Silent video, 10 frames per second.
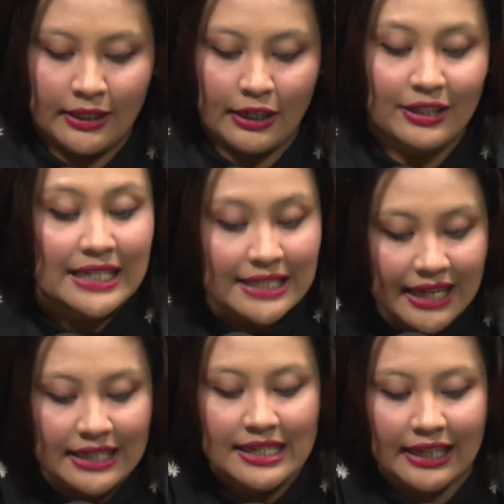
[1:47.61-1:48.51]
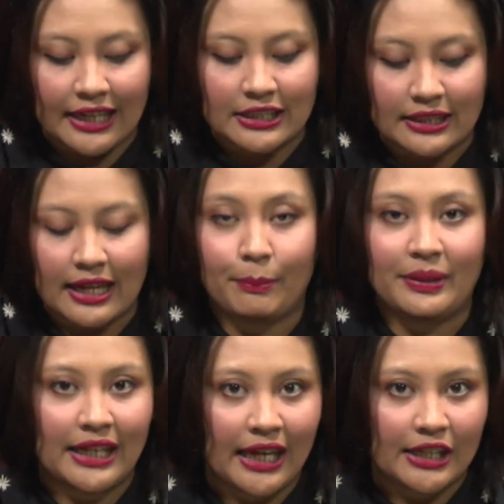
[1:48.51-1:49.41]
there is an indication that
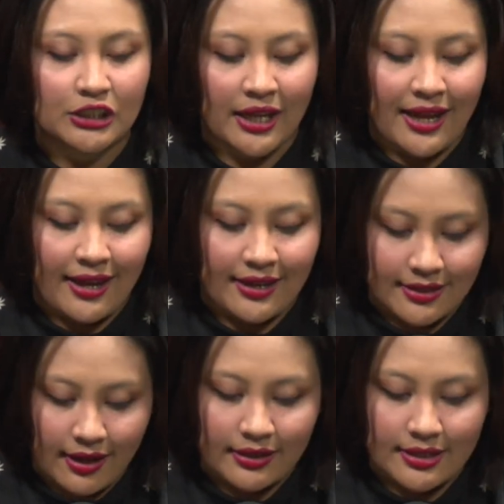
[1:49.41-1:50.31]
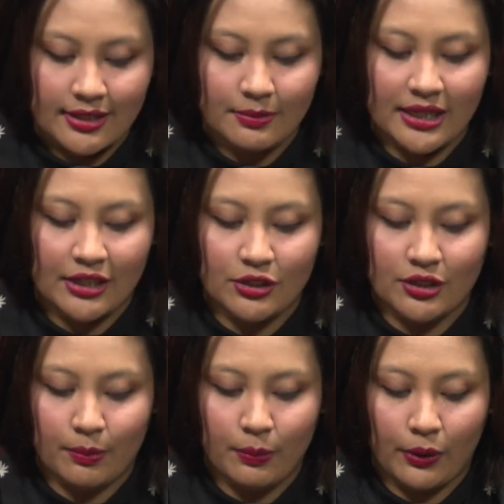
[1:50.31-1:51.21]
PH has garnered substantial
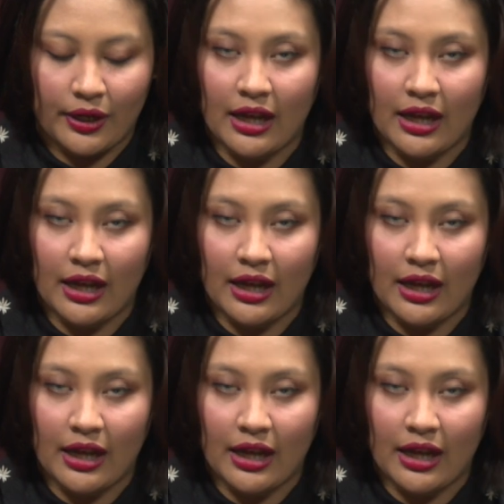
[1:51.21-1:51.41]
support.